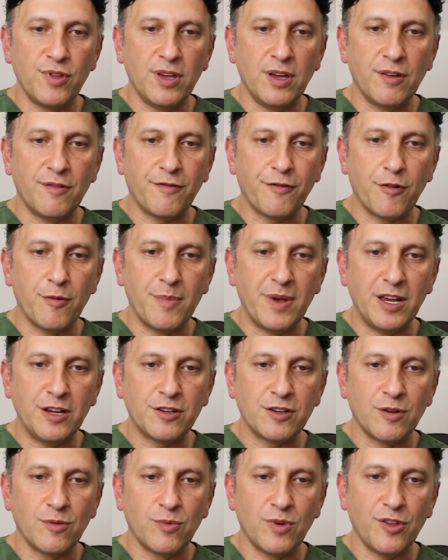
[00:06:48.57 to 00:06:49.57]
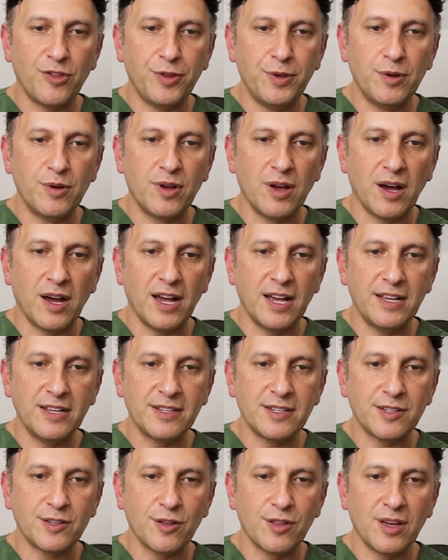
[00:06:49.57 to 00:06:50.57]
the information with you
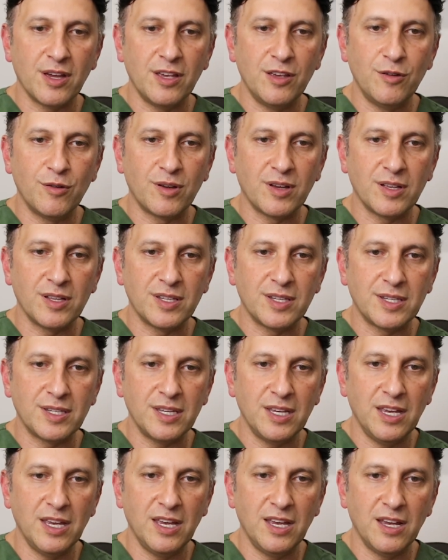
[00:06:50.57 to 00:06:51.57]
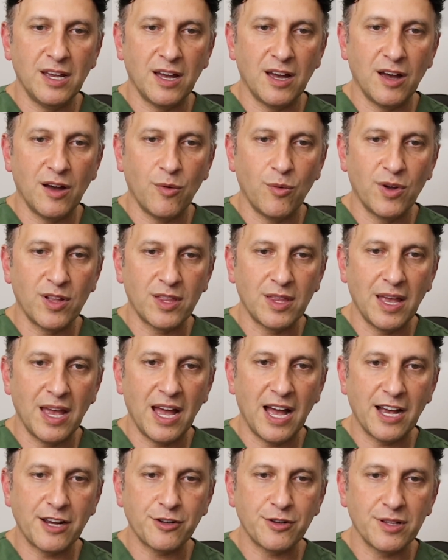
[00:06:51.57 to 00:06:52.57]
guys so that you can see uh, what
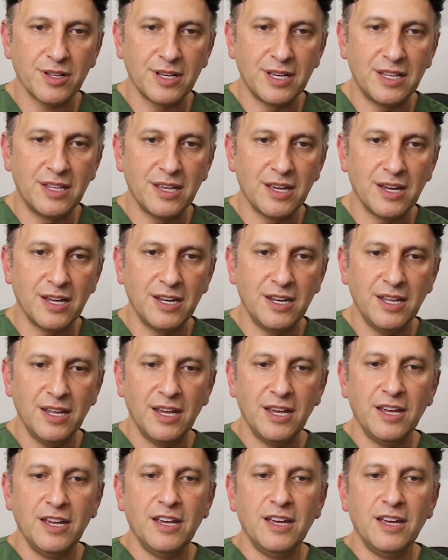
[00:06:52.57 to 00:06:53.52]
they actually did.